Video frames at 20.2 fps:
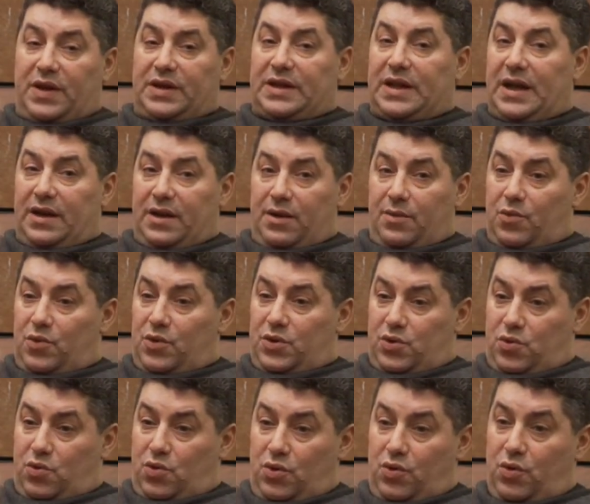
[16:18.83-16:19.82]
we are
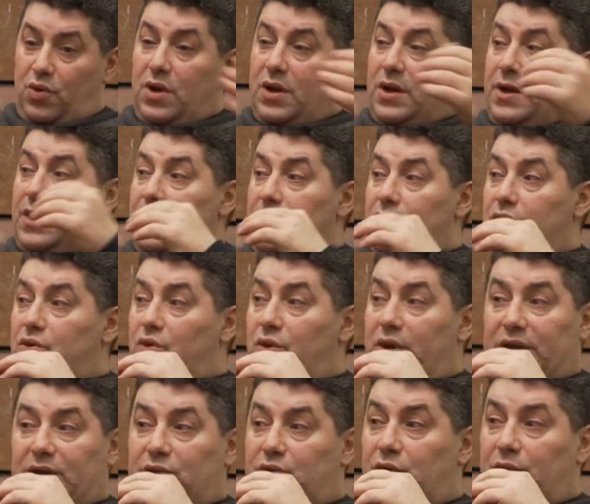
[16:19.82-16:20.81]
always facing
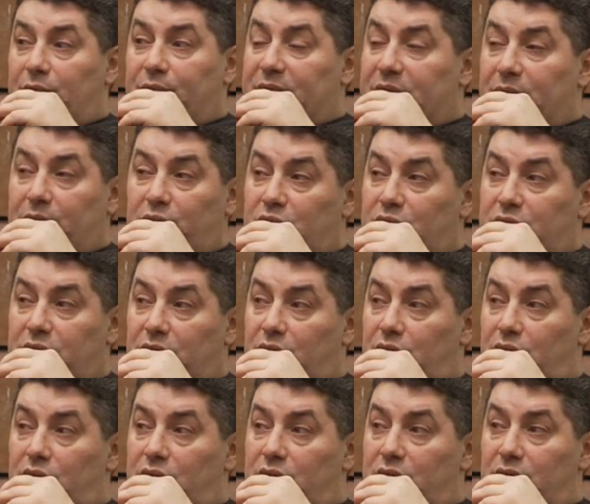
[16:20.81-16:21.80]
the situation
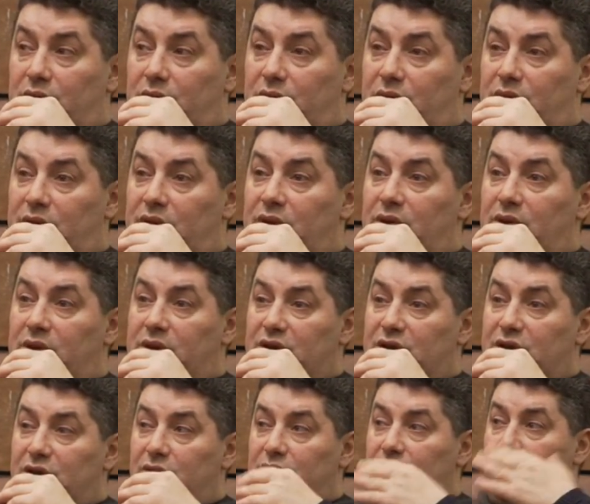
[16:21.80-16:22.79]
that such
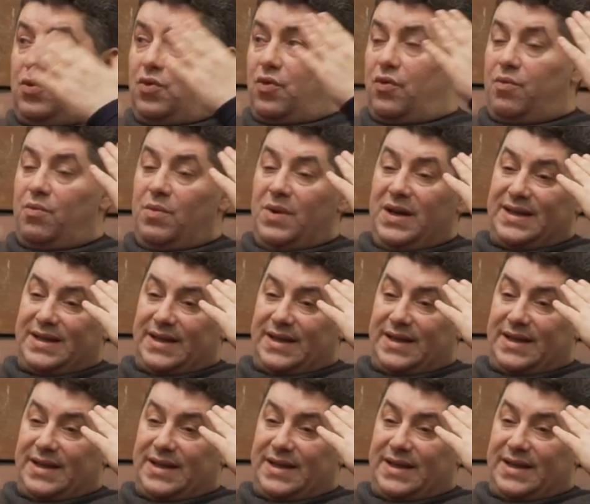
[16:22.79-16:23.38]
impudent people